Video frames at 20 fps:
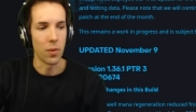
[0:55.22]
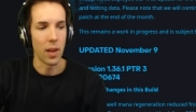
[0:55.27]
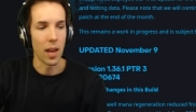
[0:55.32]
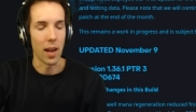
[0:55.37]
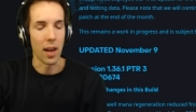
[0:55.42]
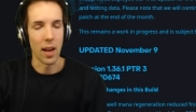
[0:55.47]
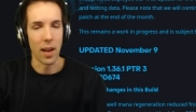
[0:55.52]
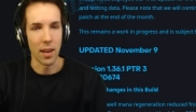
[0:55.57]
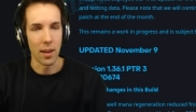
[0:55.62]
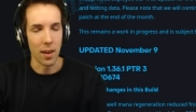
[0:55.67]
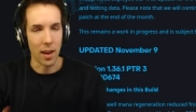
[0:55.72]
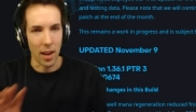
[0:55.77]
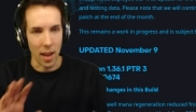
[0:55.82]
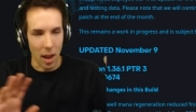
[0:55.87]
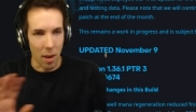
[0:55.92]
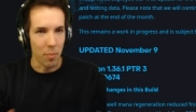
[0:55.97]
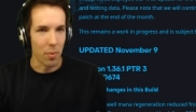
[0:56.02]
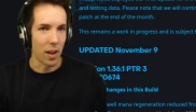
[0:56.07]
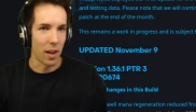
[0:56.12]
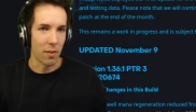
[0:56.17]
yeah, I, I
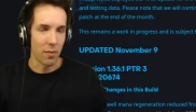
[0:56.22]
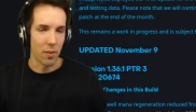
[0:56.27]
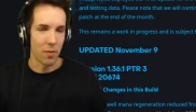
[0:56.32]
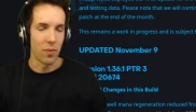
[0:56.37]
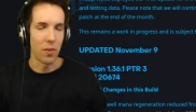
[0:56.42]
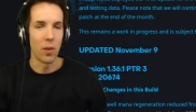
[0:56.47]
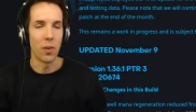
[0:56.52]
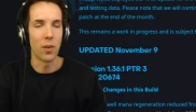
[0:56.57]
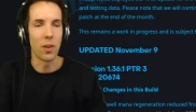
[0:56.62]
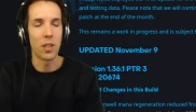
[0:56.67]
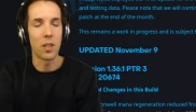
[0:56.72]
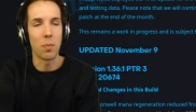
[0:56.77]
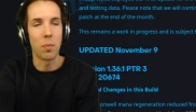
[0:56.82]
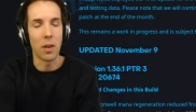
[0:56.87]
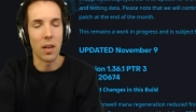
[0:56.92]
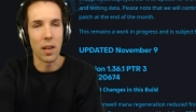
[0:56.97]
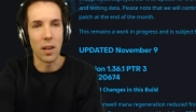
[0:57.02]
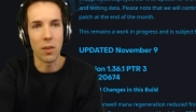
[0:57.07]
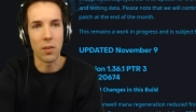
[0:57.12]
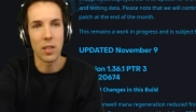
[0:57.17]
am playing Reforged,
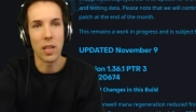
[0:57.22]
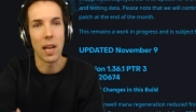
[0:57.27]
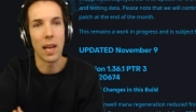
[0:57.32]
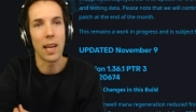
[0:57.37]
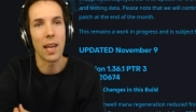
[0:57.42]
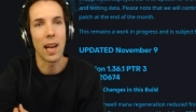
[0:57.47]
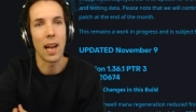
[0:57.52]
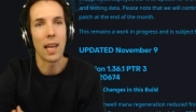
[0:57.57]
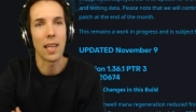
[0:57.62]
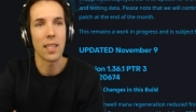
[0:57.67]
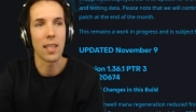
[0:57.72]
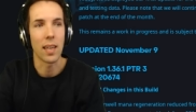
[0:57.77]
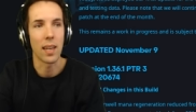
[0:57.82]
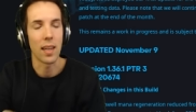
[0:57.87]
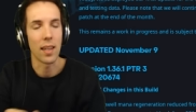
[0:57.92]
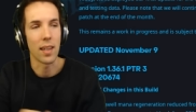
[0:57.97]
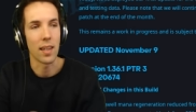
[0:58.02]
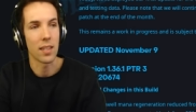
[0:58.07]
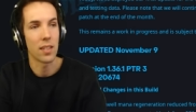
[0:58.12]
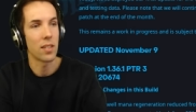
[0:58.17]
but it looks like classic,
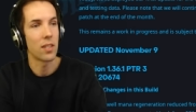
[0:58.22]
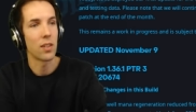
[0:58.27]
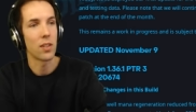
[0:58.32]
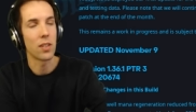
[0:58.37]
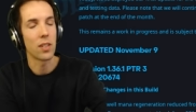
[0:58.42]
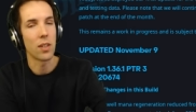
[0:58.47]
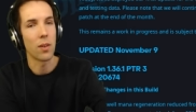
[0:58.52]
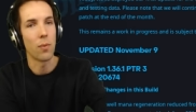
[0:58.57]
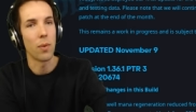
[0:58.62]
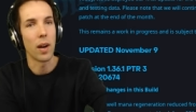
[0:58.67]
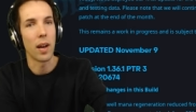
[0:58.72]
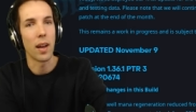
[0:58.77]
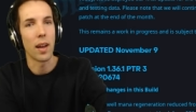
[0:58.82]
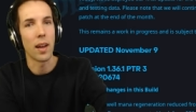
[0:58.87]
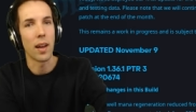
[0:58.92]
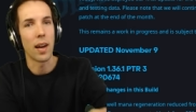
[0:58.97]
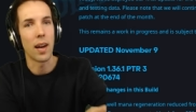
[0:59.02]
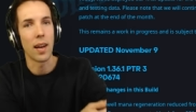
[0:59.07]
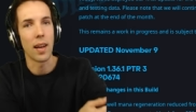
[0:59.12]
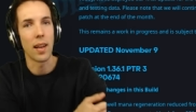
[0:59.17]
and that's just the way
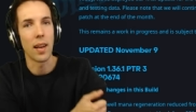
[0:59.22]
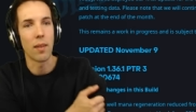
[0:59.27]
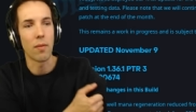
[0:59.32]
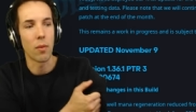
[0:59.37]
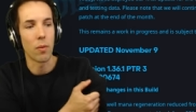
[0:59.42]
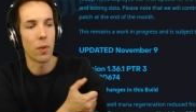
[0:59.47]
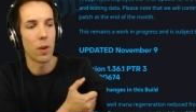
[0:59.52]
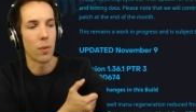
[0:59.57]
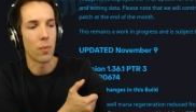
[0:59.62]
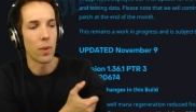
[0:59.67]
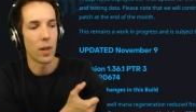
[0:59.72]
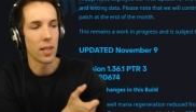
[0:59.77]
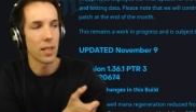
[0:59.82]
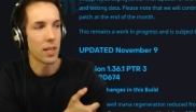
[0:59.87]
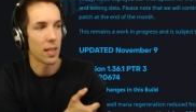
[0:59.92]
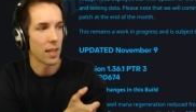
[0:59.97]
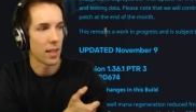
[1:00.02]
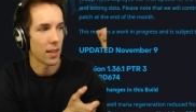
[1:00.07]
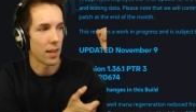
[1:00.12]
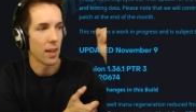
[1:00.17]
I and everyone
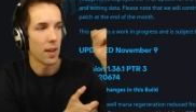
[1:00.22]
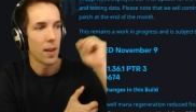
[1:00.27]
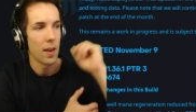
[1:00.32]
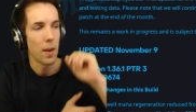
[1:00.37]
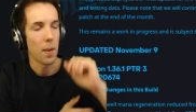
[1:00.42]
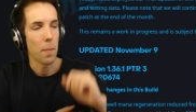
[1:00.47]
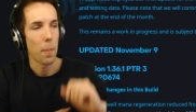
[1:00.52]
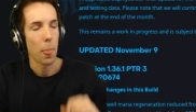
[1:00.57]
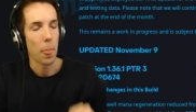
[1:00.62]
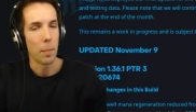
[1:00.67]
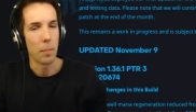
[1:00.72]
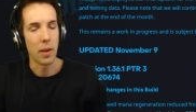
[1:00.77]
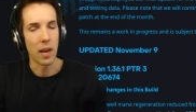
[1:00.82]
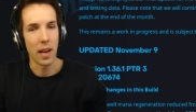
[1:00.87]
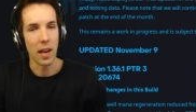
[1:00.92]
wants it. But